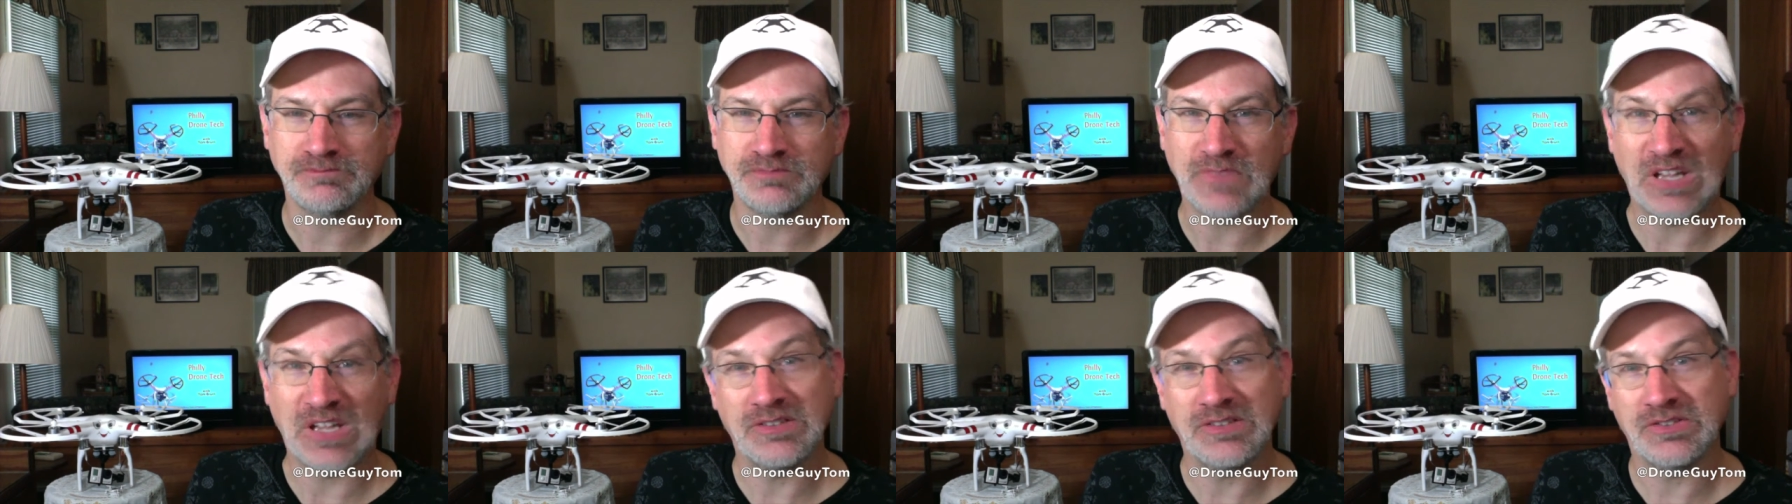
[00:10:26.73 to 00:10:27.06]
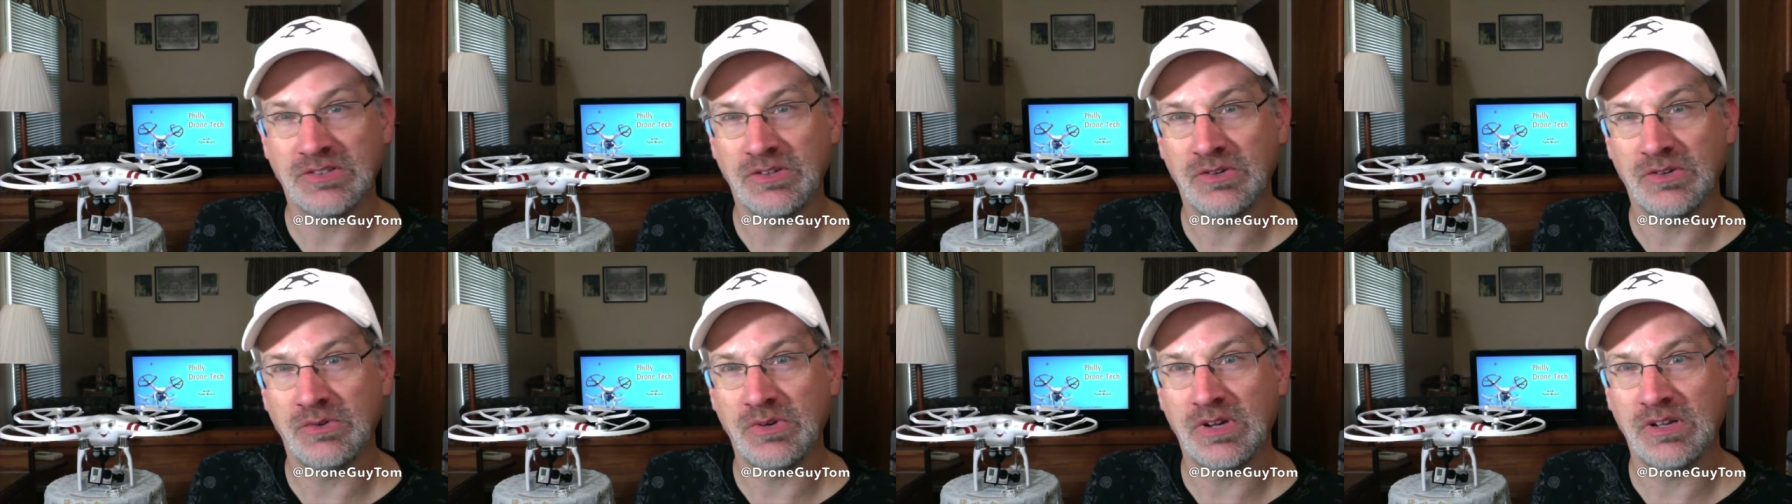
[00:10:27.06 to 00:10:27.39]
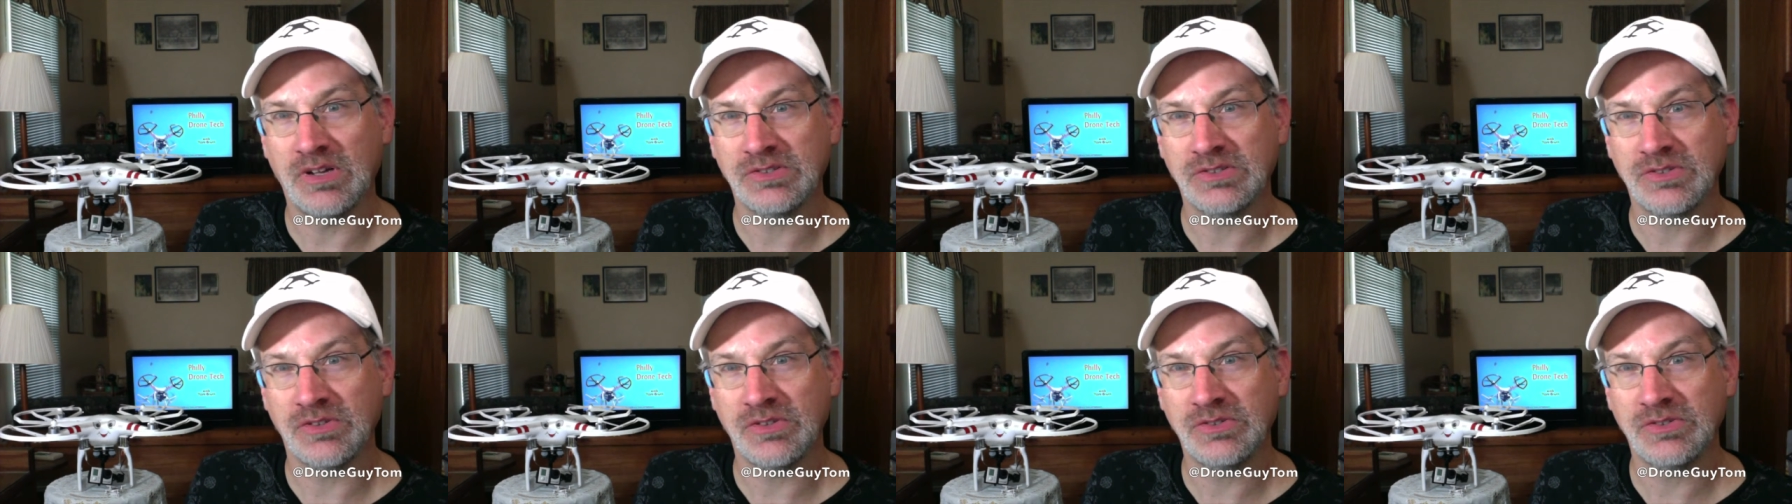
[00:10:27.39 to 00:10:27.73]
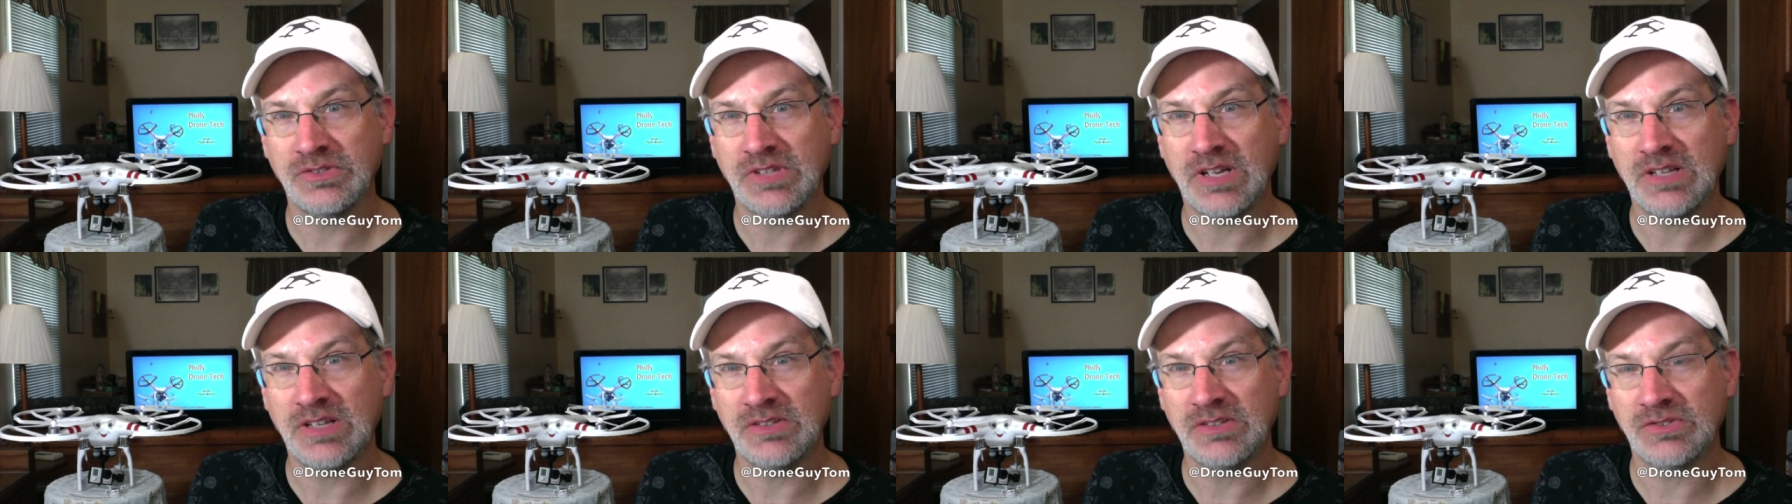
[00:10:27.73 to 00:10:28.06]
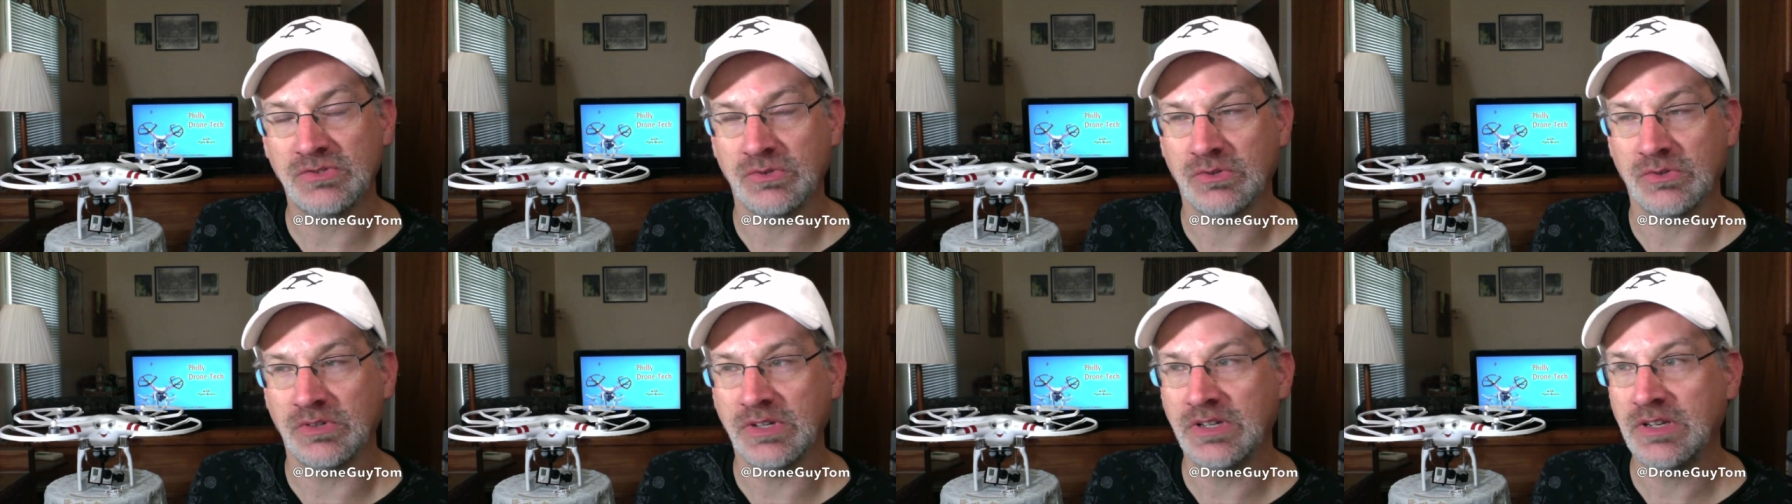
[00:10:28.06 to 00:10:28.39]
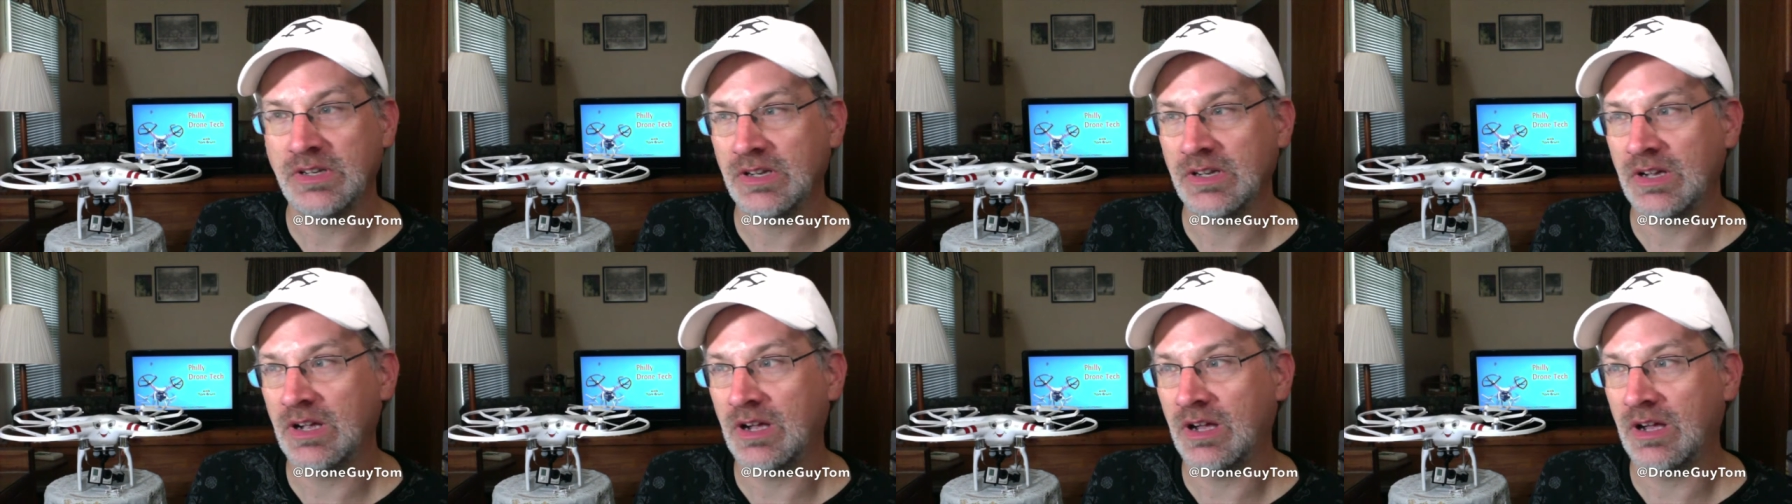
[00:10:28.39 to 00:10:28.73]
So there's that story.
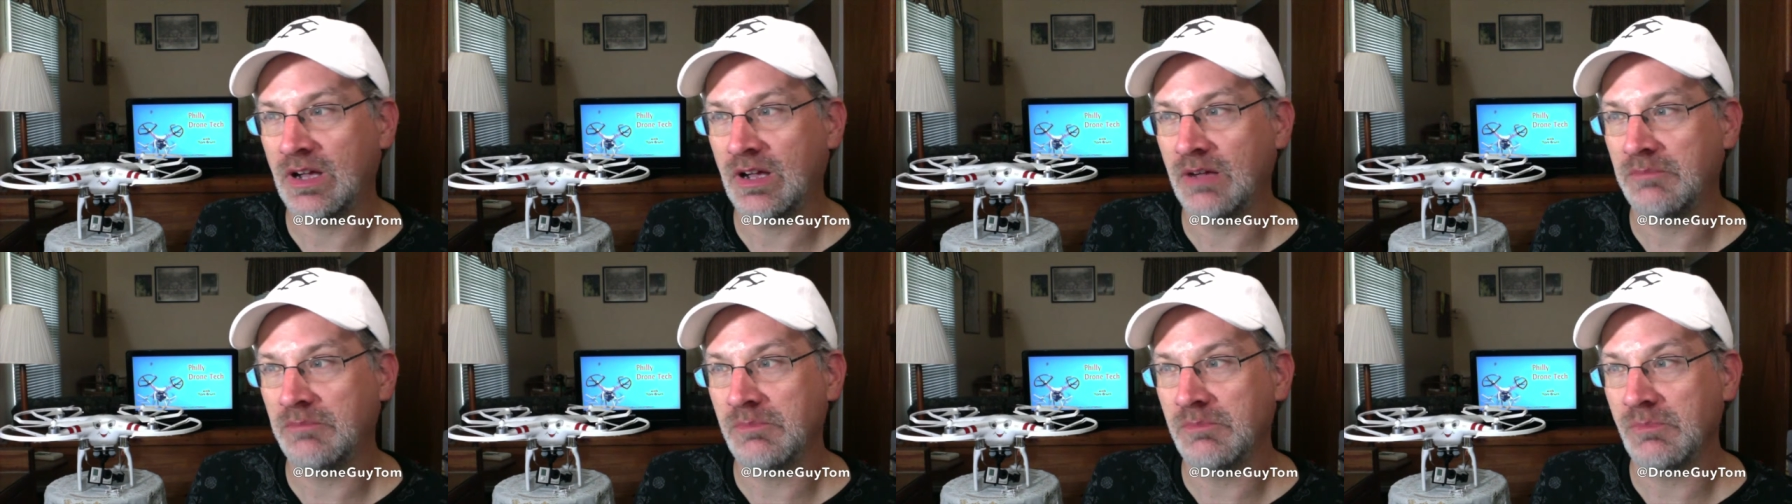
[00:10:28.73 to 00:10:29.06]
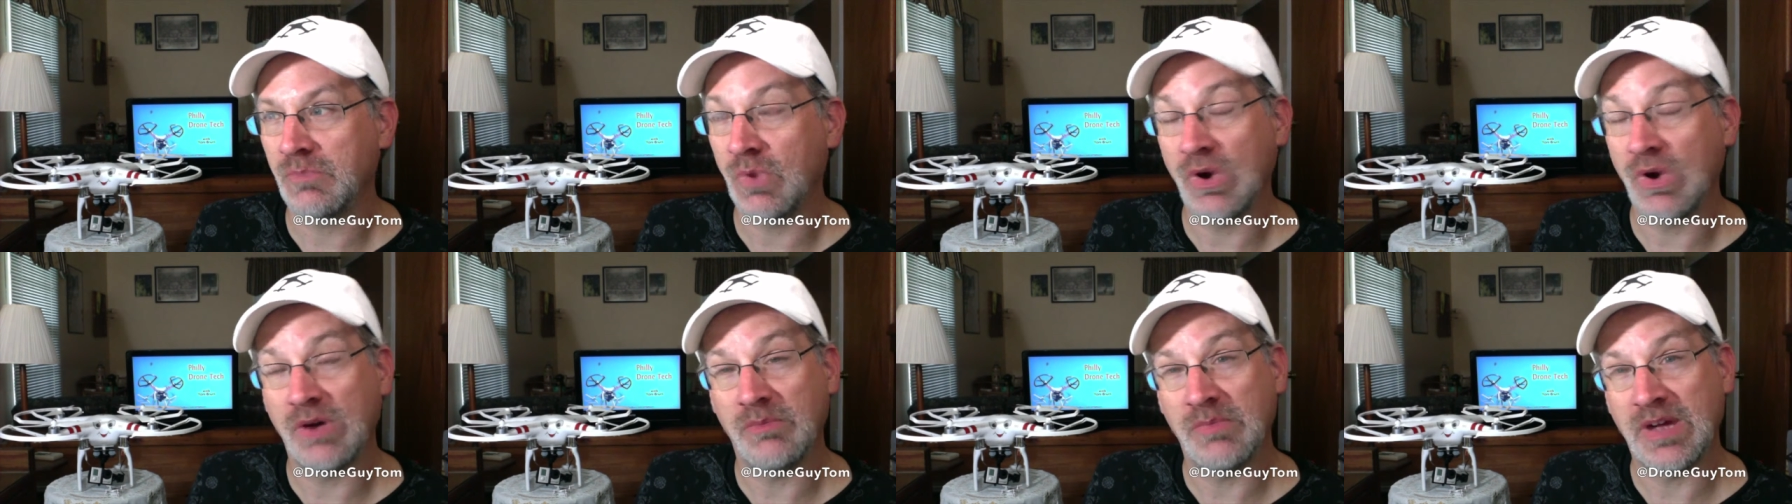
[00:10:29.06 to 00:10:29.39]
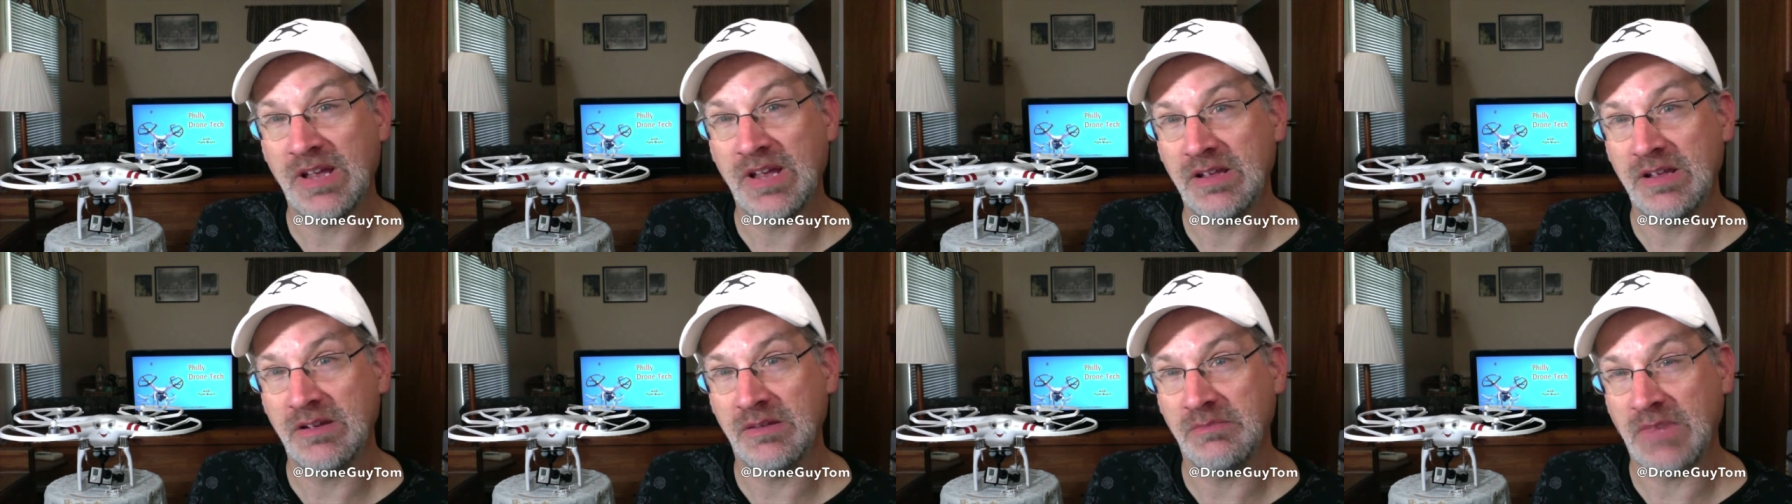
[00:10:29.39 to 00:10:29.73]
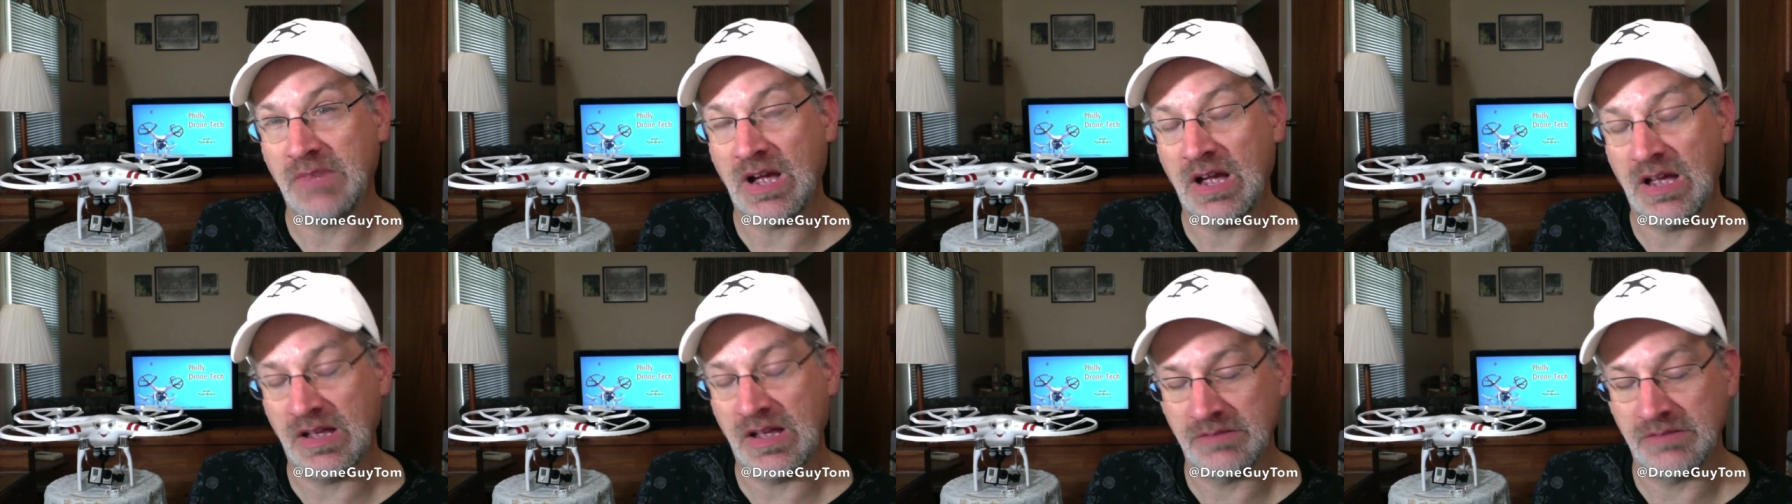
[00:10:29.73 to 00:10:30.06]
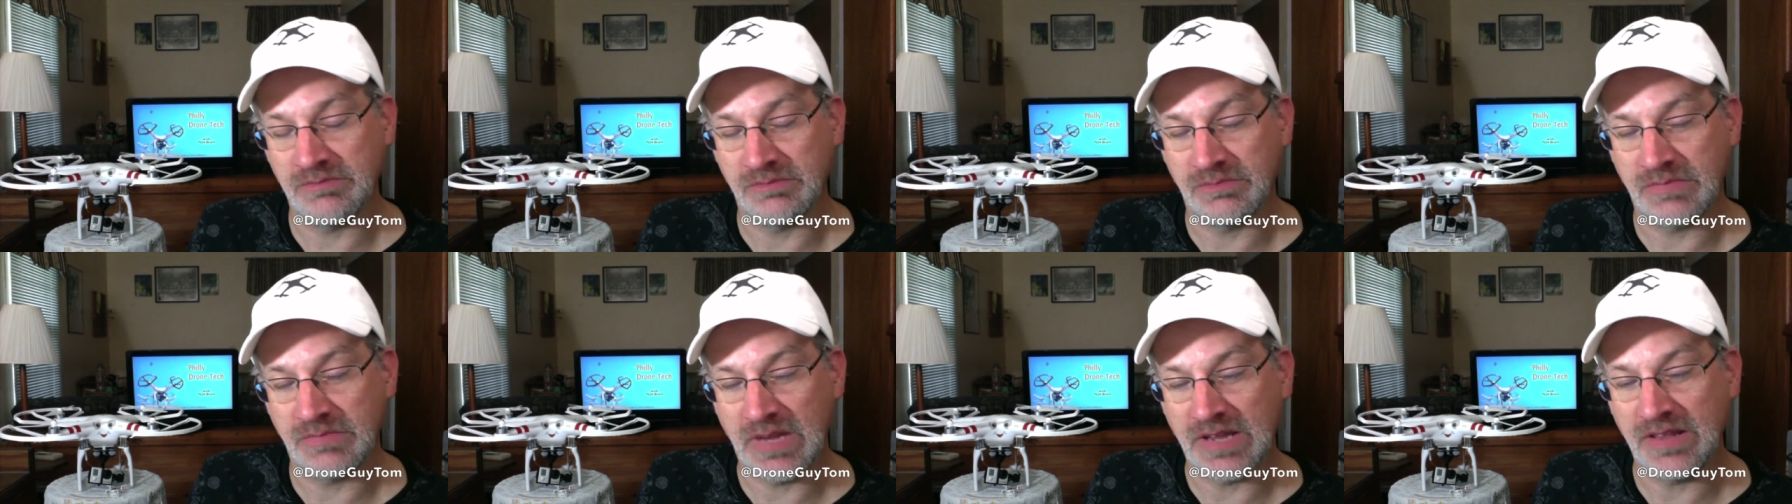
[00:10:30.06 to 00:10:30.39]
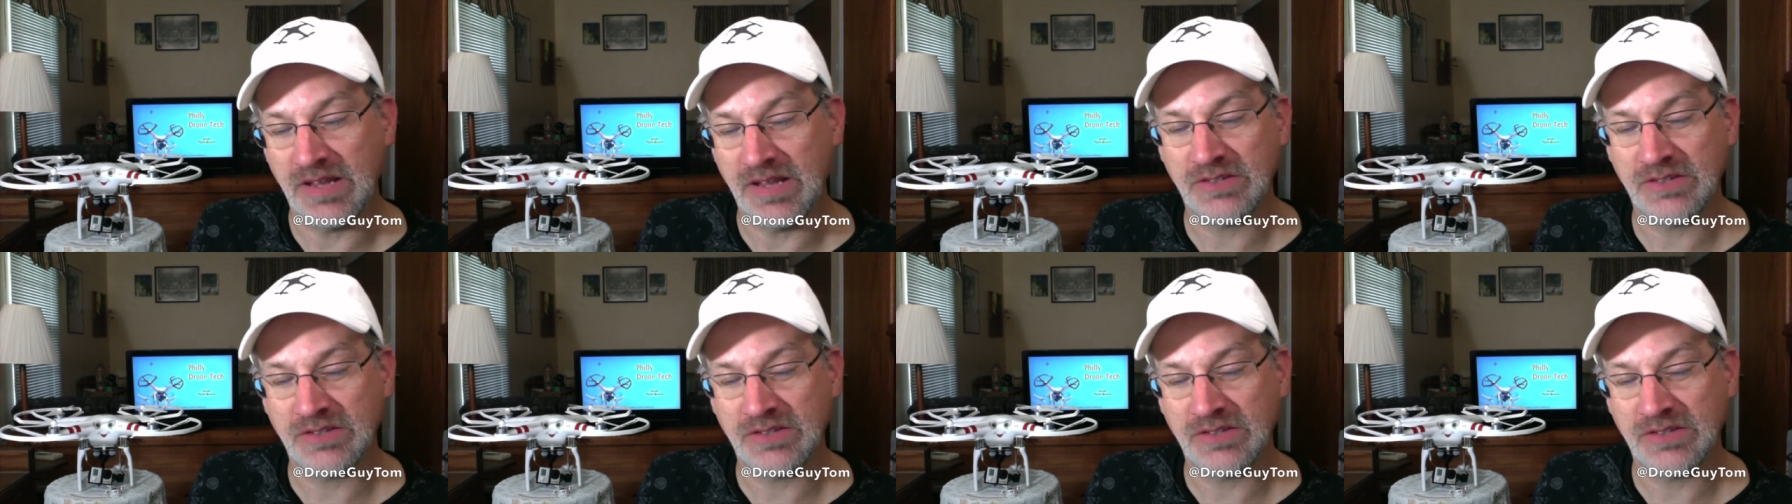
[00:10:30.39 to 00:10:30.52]
My